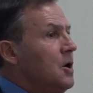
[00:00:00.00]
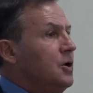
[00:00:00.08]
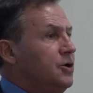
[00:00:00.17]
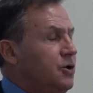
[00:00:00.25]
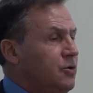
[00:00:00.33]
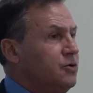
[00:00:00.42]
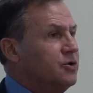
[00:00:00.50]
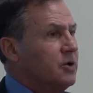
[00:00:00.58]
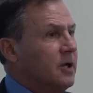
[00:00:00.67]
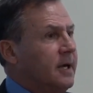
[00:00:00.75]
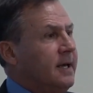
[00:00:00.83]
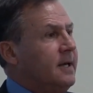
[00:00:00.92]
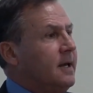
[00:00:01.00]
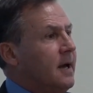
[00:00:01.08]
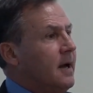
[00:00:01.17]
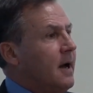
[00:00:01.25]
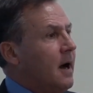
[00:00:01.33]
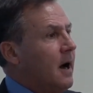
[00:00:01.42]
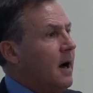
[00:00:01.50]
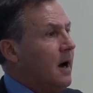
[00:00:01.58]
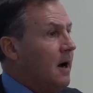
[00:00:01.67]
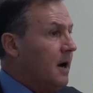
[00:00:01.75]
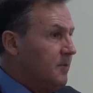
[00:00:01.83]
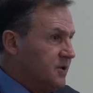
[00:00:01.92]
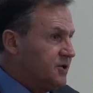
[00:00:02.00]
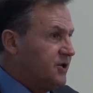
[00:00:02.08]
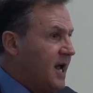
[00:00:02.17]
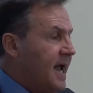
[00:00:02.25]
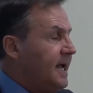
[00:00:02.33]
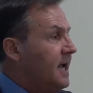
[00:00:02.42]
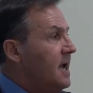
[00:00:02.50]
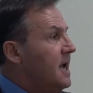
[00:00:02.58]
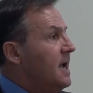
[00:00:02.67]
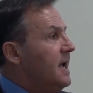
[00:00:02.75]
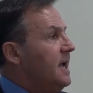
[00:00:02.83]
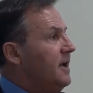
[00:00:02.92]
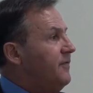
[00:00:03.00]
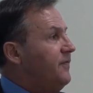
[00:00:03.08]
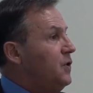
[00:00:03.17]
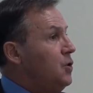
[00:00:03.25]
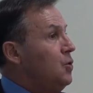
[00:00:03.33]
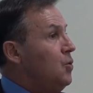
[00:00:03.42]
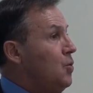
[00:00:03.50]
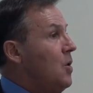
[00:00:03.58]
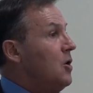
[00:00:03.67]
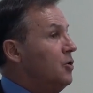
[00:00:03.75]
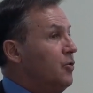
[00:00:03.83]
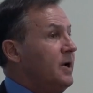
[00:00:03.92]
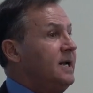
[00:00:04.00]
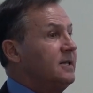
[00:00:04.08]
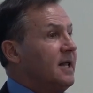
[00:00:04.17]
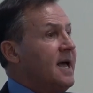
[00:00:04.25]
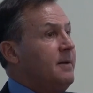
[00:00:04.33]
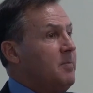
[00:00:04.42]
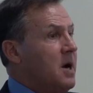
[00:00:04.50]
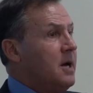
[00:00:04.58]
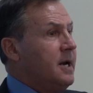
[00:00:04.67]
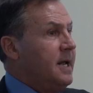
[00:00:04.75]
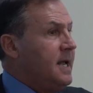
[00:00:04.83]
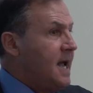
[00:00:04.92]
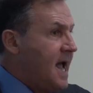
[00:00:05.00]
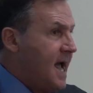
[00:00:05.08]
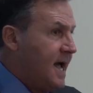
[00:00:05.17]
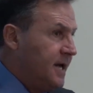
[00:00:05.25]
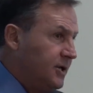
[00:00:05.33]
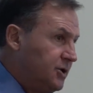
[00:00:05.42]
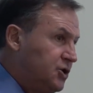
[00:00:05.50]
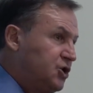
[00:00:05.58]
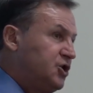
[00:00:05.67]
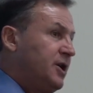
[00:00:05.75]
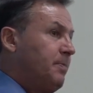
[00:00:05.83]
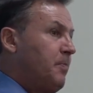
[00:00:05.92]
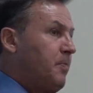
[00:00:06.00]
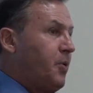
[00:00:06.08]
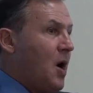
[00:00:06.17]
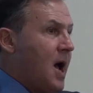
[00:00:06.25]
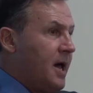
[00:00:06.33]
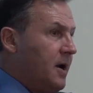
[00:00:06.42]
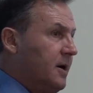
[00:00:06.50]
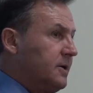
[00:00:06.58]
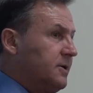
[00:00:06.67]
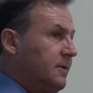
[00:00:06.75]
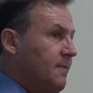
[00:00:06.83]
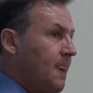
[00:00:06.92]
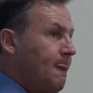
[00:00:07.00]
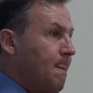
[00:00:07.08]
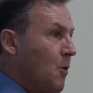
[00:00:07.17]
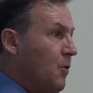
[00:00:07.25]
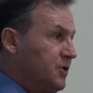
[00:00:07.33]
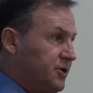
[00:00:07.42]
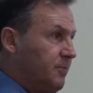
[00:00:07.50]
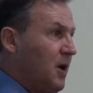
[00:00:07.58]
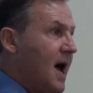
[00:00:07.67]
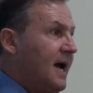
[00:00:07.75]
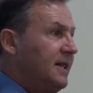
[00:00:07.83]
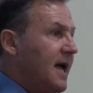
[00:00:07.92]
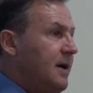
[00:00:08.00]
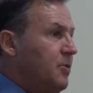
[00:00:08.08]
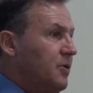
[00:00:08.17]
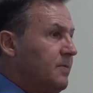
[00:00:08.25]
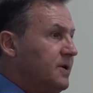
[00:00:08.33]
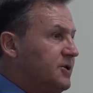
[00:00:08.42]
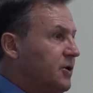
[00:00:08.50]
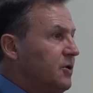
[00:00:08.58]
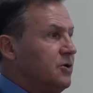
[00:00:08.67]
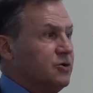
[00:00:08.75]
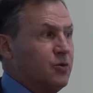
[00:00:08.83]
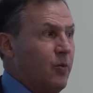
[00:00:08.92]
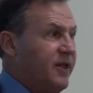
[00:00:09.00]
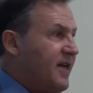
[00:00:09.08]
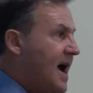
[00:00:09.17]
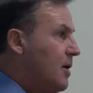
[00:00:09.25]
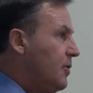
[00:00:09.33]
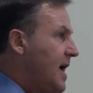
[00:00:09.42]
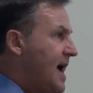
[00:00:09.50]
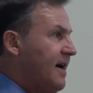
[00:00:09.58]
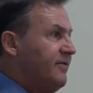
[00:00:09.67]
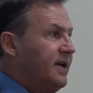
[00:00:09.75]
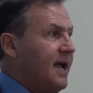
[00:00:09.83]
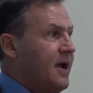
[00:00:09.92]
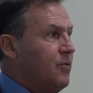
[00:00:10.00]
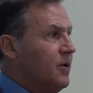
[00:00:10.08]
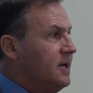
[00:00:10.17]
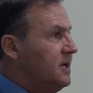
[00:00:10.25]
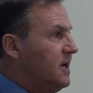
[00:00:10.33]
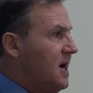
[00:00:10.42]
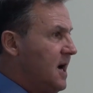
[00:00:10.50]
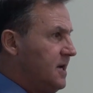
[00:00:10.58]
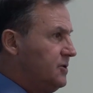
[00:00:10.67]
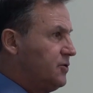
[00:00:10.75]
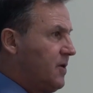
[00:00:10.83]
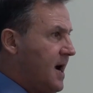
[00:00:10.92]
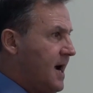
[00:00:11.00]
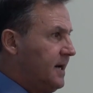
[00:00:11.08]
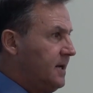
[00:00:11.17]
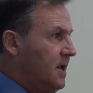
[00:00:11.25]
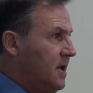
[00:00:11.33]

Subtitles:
usually a mistake, if you agree to lend money and ship product or supply labor and materials without having a written contract,